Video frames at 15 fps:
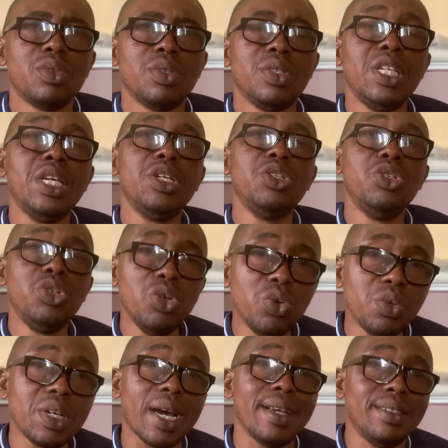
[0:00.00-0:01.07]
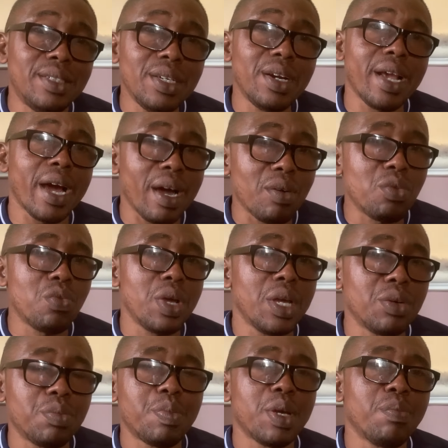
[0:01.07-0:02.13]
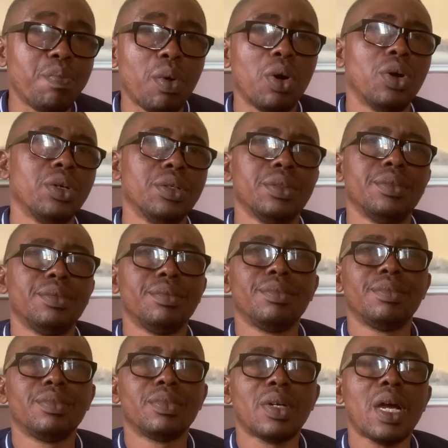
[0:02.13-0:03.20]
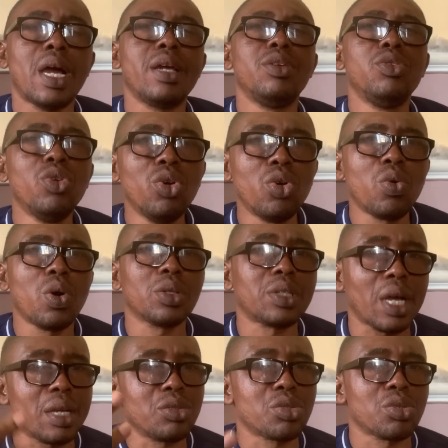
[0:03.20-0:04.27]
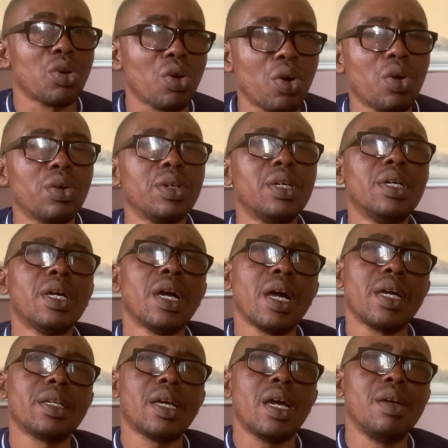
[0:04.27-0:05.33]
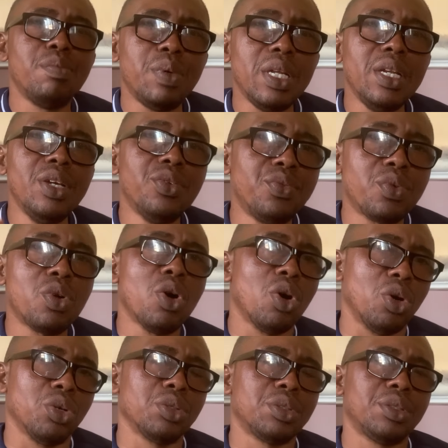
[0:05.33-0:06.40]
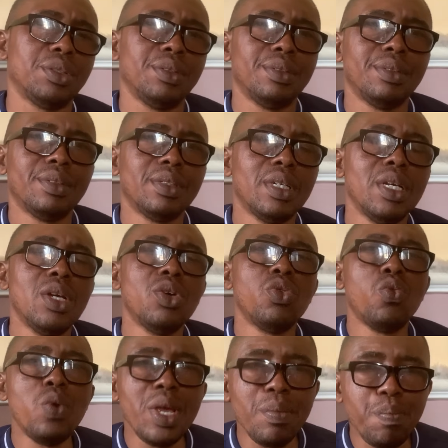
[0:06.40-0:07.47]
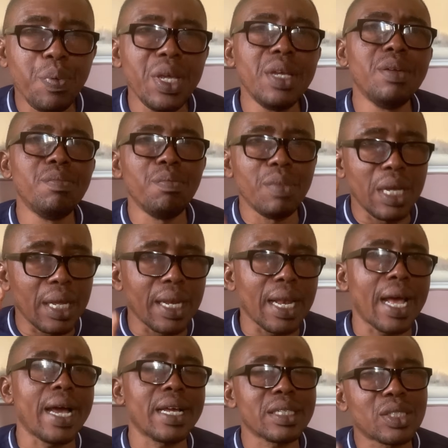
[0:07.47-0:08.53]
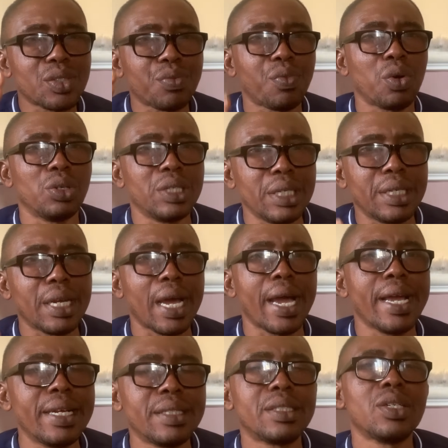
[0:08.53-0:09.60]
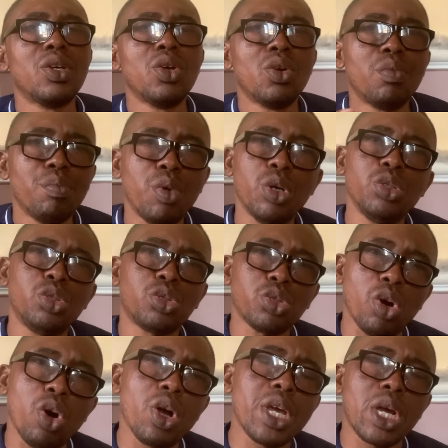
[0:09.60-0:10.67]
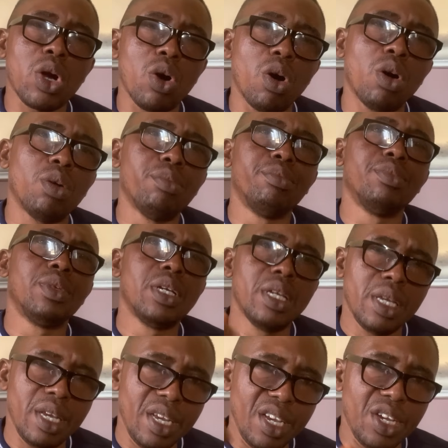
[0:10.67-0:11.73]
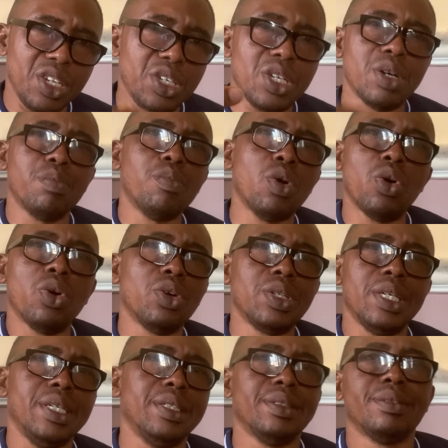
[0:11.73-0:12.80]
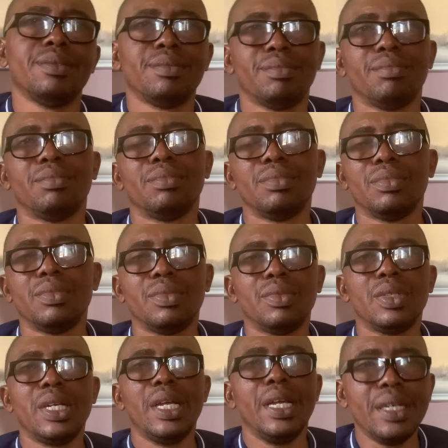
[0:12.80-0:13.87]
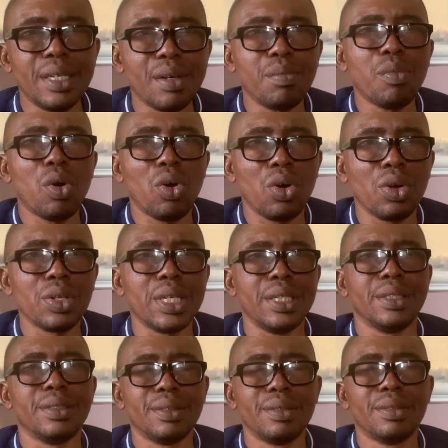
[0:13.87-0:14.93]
The new Nigeria will be born. I know what I saw, and I believe God. Weeping may last for the night, but joy come in the morning. In the morning.